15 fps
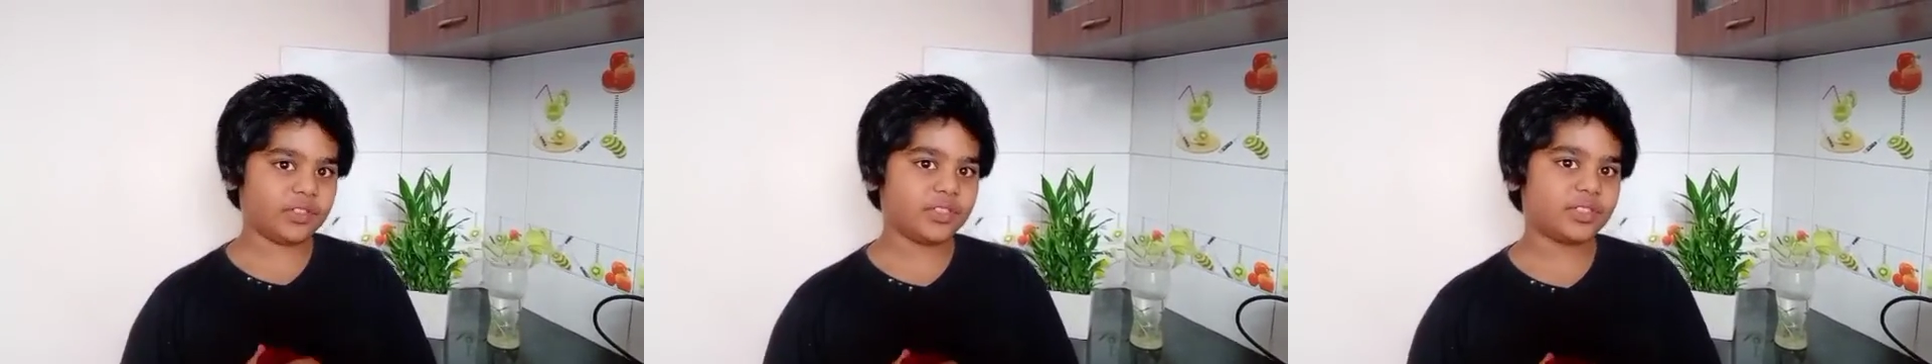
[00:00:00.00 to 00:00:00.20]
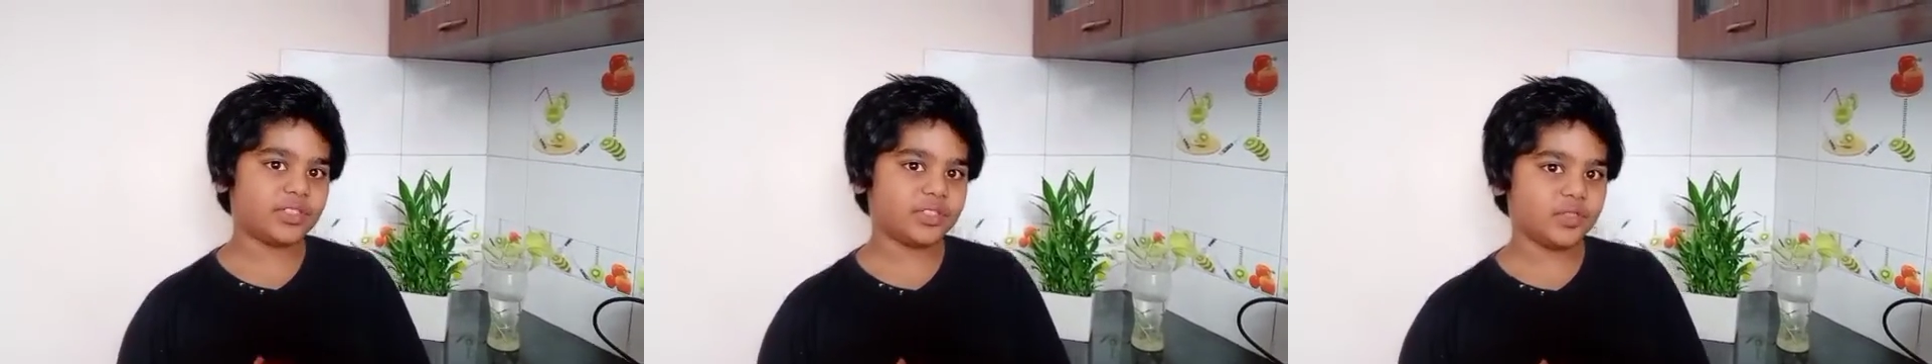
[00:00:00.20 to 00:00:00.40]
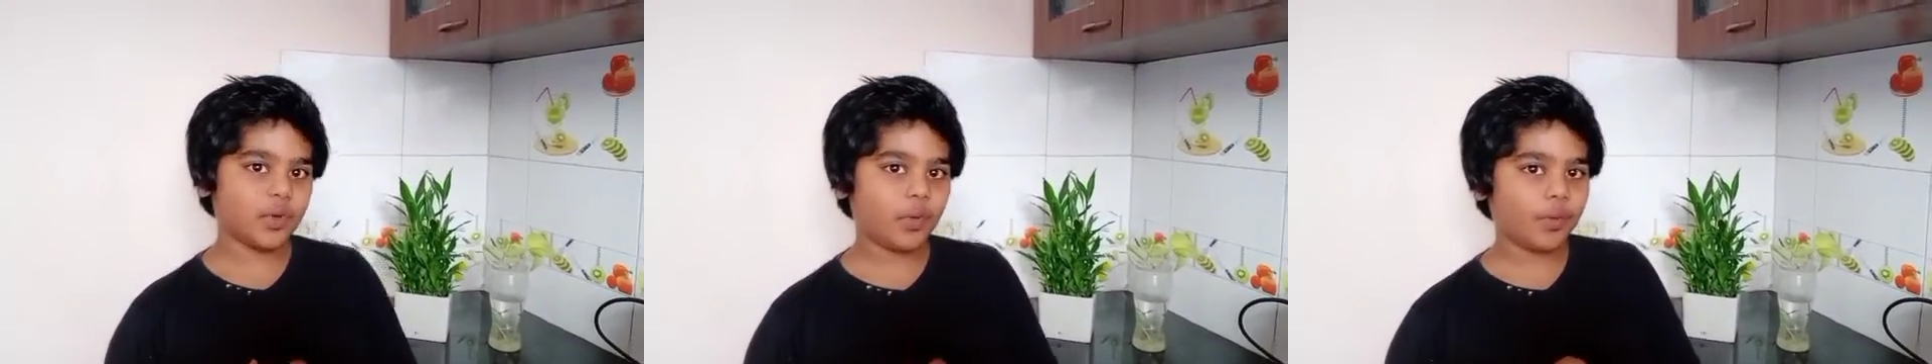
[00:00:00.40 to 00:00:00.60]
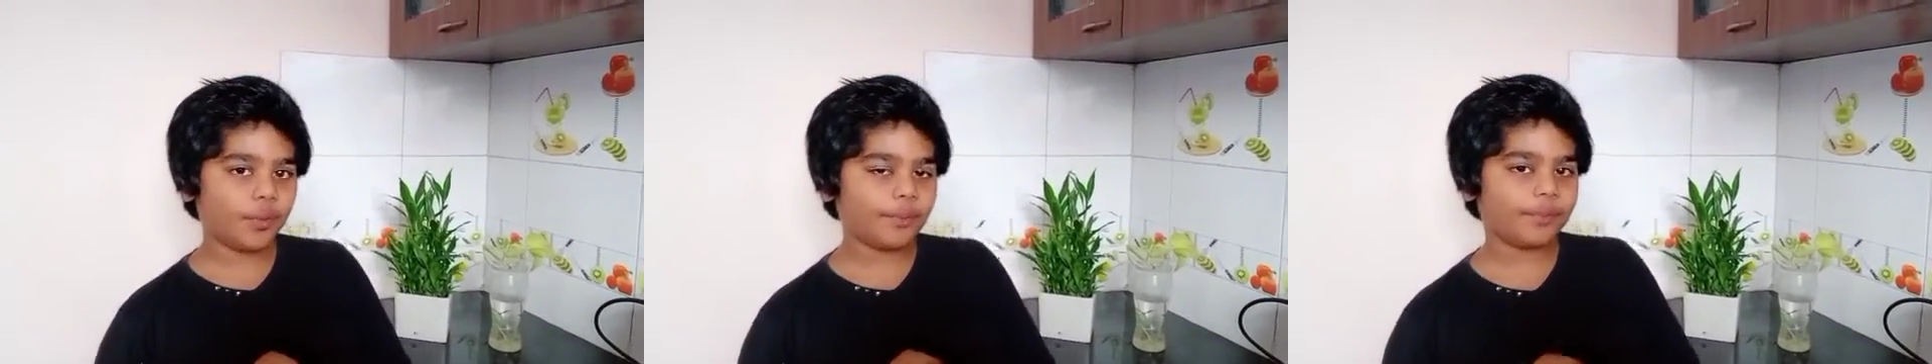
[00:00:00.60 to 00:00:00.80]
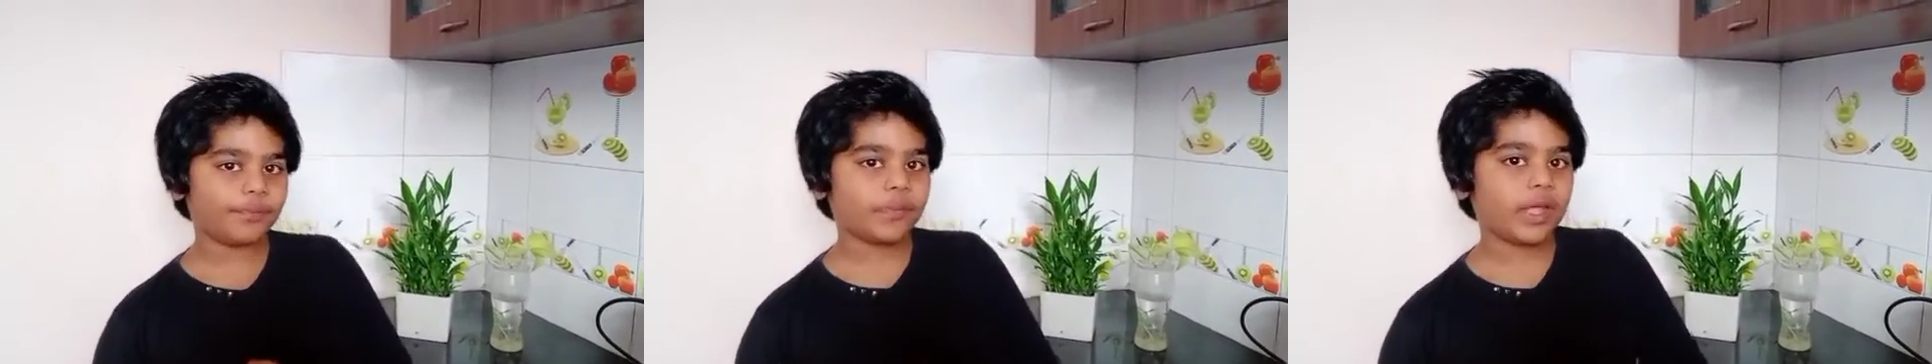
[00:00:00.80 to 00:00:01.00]
So
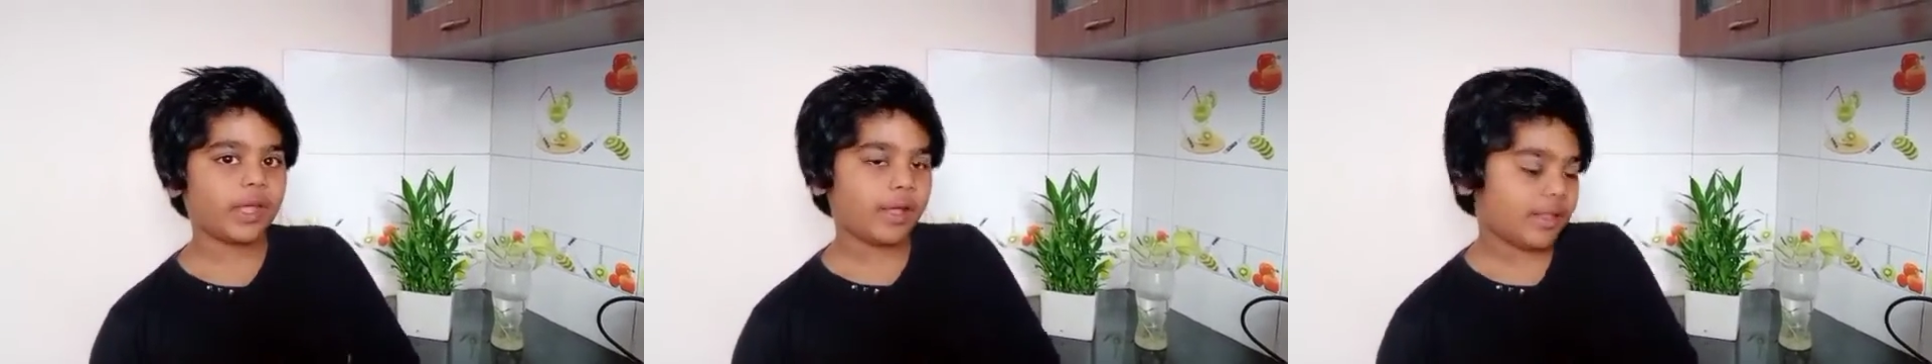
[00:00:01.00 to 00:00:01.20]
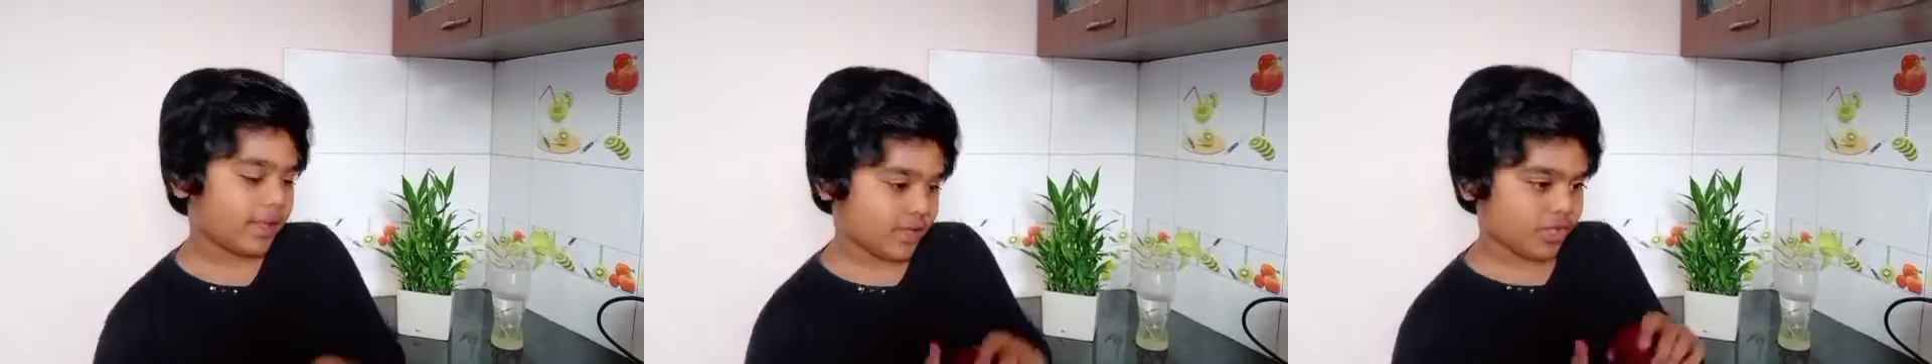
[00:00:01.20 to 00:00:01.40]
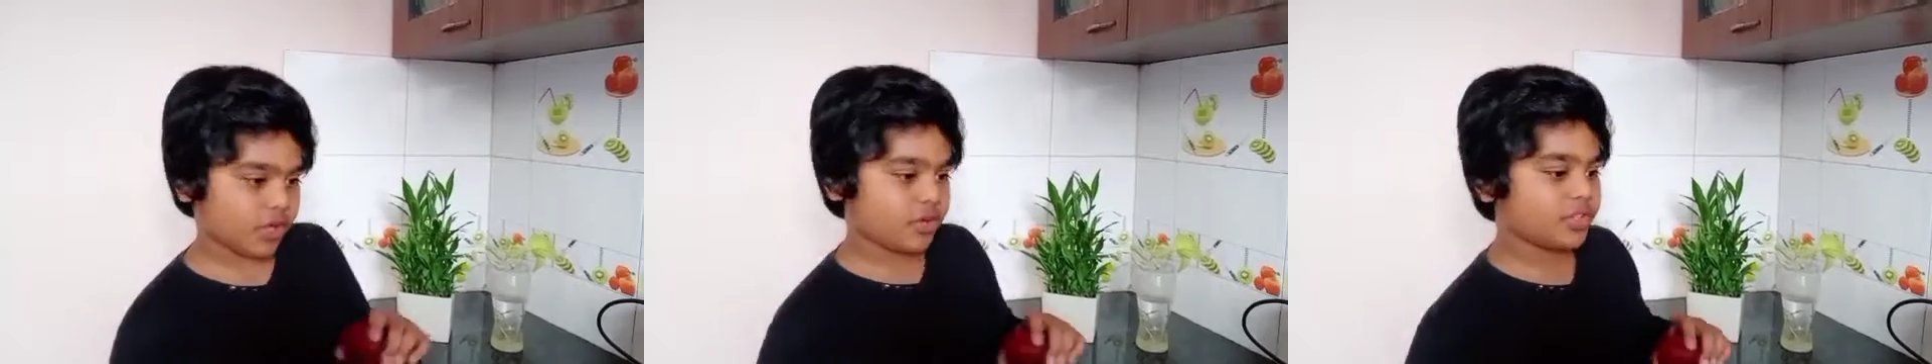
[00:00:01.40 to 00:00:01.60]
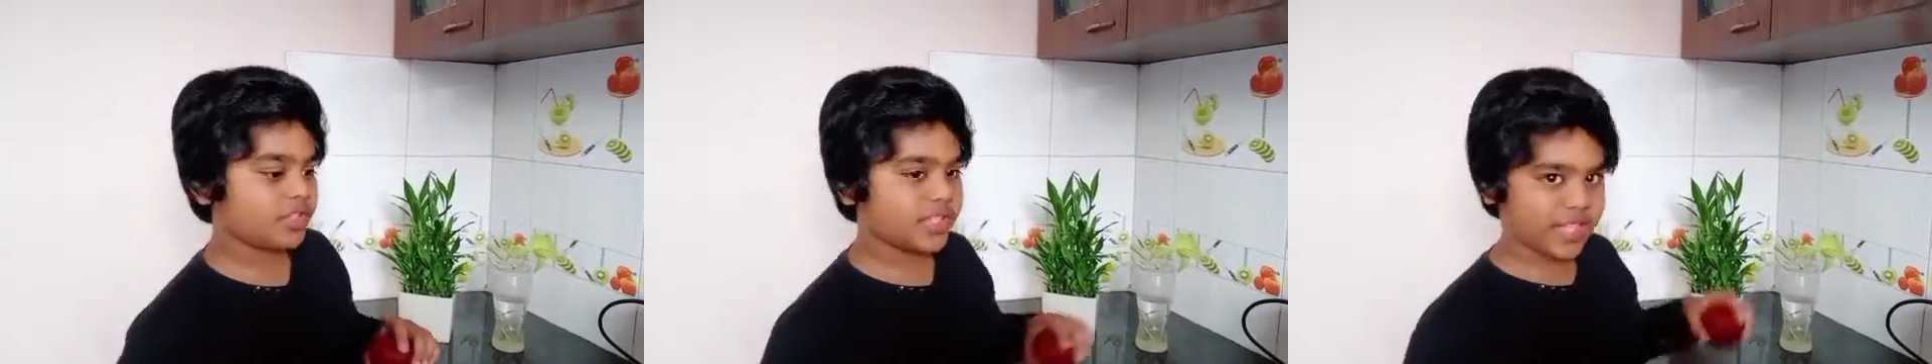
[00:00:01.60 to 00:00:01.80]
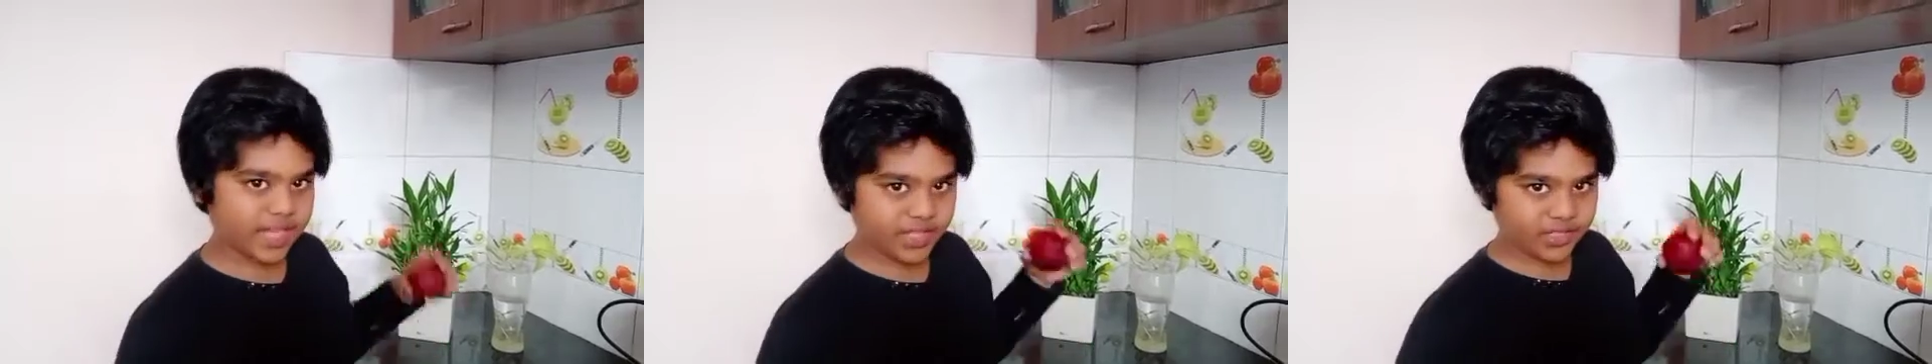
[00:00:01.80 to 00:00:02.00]
let's go to the
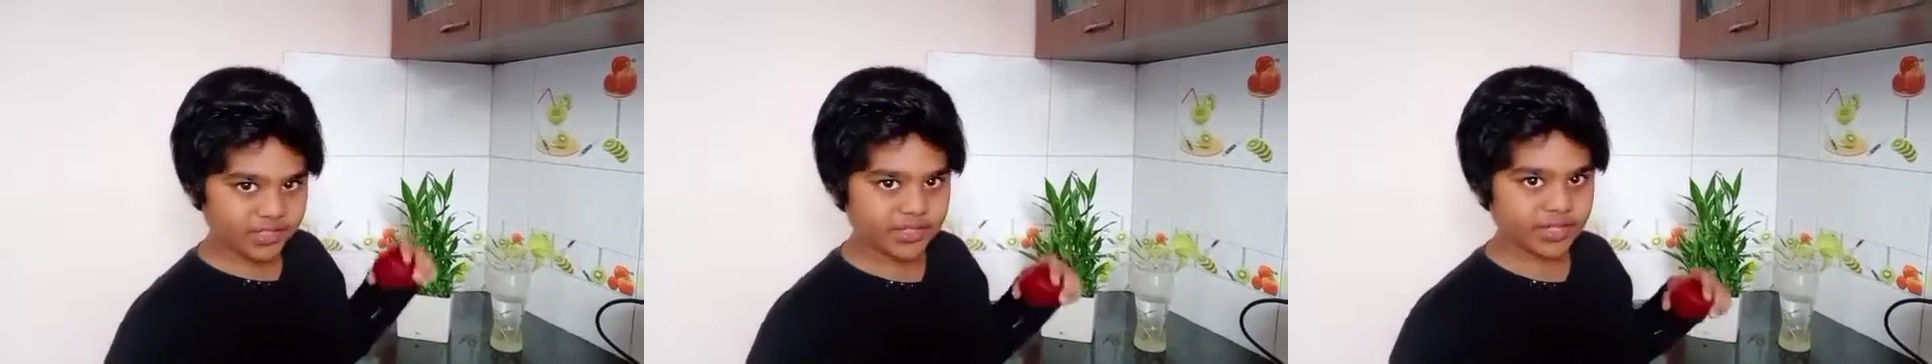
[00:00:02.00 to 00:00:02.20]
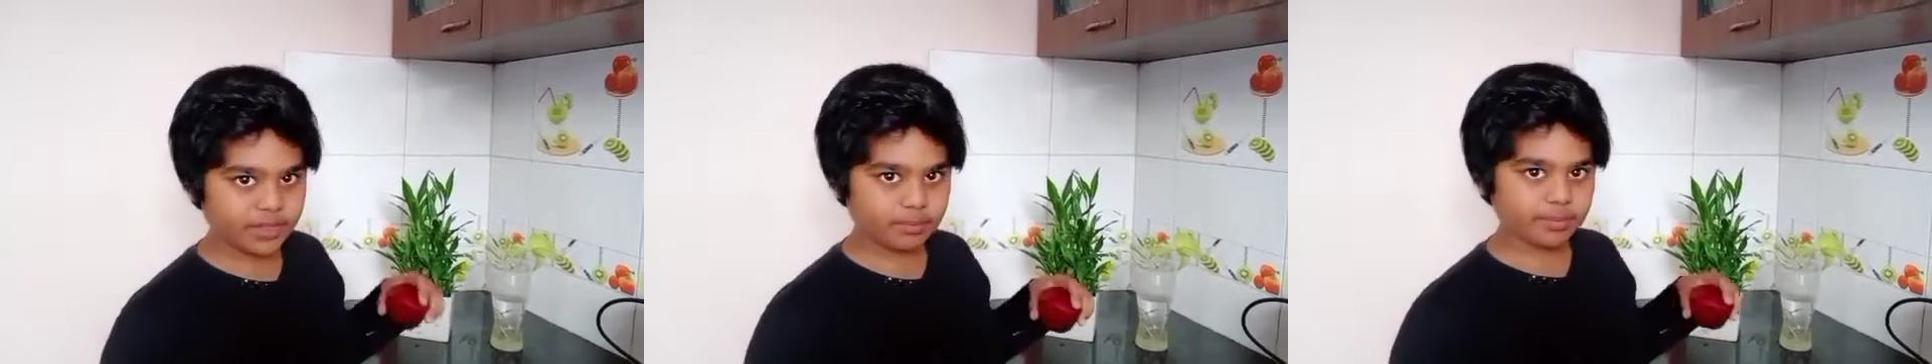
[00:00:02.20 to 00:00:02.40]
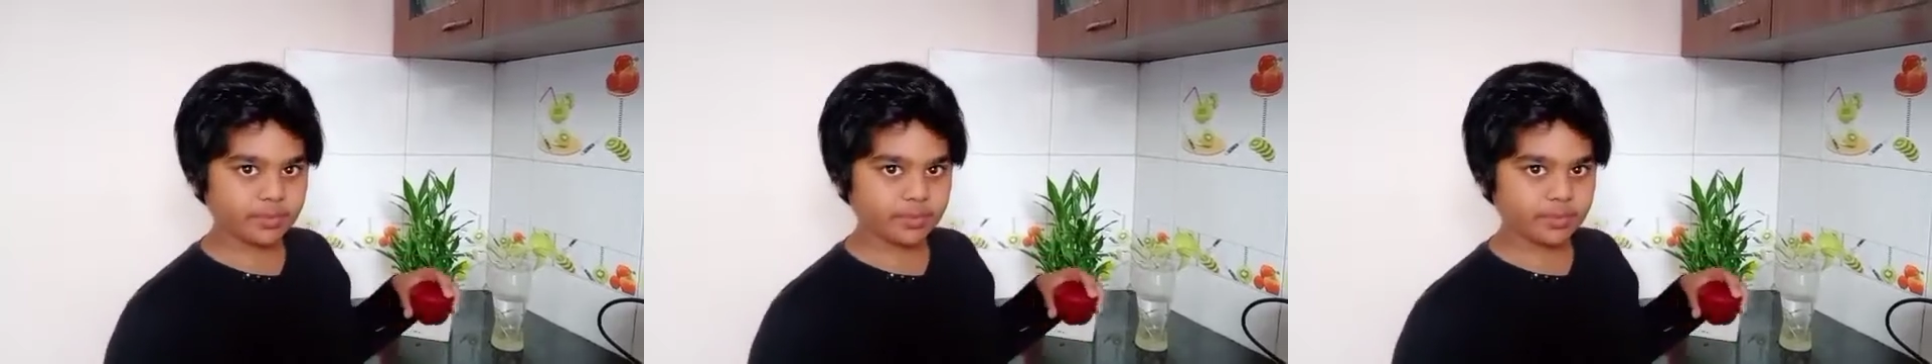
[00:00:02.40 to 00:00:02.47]
second step.